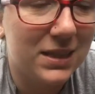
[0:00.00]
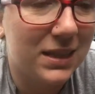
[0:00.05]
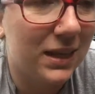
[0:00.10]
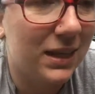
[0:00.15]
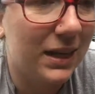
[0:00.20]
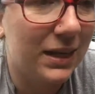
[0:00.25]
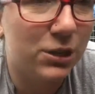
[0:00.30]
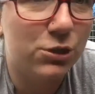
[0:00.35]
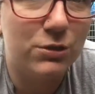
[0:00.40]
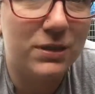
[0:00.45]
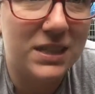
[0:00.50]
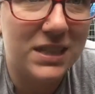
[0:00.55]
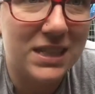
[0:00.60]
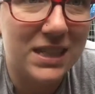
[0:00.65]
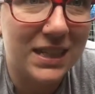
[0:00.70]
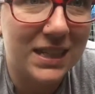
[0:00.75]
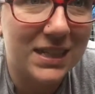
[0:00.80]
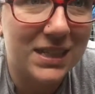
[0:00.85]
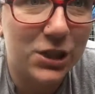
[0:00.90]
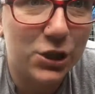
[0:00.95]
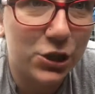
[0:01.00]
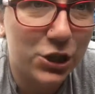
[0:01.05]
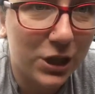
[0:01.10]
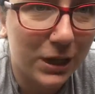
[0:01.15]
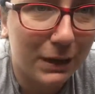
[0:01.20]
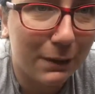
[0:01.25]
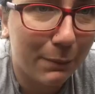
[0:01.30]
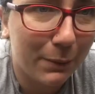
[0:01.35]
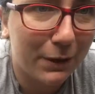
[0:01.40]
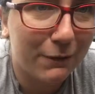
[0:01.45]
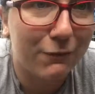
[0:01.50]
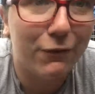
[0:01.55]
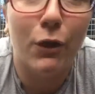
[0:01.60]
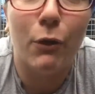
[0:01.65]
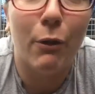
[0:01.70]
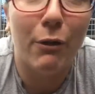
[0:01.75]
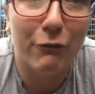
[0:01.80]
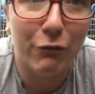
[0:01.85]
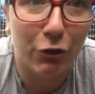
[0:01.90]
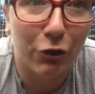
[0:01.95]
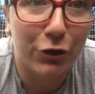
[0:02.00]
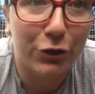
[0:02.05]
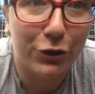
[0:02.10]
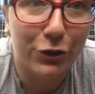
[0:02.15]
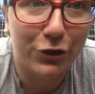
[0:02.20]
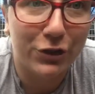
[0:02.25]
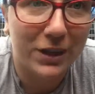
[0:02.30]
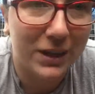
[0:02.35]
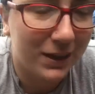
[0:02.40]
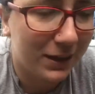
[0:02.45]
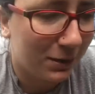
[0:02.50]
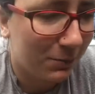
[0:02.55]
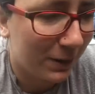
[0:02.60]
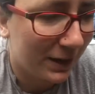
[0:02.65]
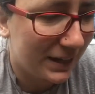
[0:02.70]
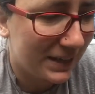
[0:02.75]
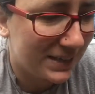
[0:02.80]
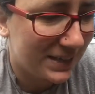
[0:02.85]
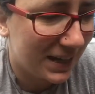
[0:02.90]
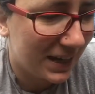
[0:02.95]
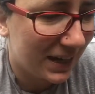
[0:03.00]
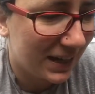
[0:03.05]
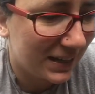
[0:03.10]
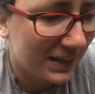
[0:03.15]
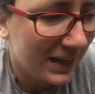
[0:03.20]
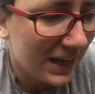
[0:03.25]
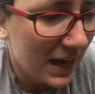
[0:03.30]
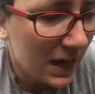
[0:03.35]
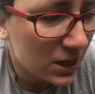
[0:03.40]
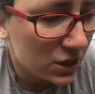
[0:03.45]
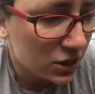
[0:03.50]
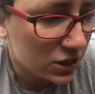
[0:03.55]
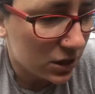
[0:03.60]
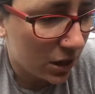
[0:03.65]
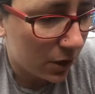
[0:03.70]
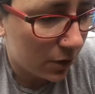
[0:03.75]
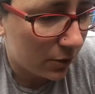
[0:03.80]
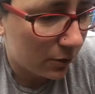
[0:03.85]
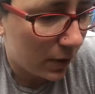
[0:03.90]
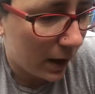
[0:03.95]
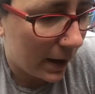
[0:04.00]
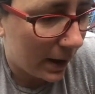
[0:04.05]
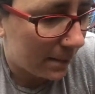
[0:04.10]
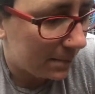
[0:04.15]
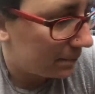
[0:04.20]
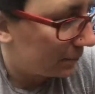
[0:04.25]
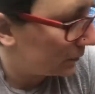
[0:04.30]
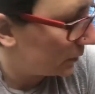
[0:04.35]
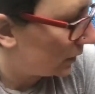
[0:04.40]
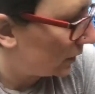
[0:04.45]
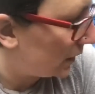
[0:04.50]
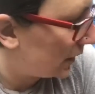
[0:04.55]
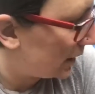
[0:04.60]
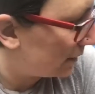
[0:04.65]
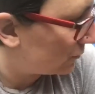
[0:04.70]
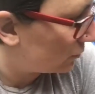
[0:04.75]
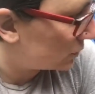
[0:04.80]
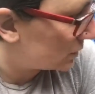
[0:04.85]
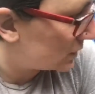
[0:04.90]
The electricity isn't cheap, even though I've got a good incubator. So I have got a